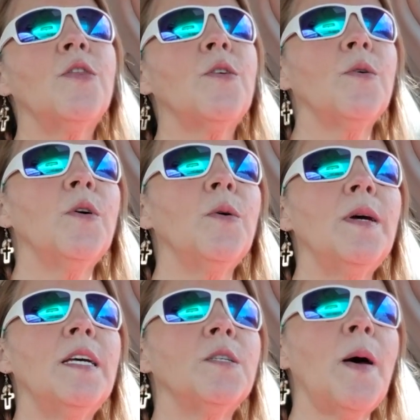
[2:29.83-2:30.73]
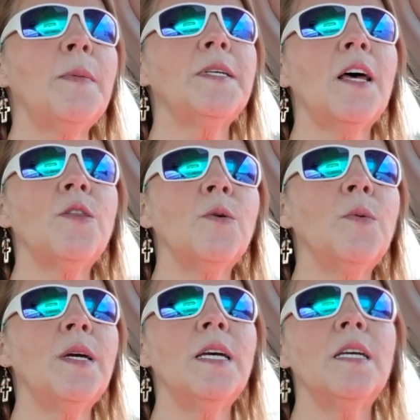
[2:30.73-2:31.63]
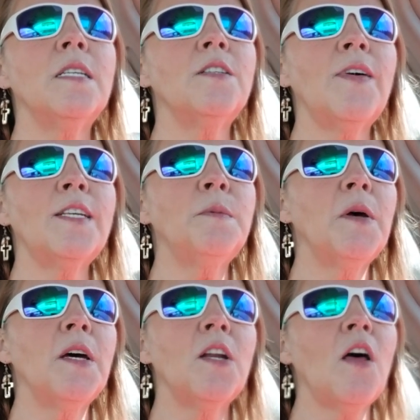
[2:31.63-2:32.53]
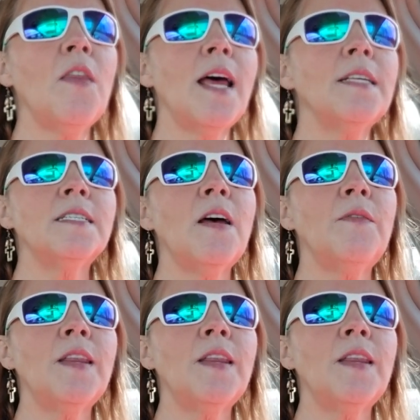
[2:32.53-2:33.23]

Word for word: through his website, through his Facebook, and all that stuff.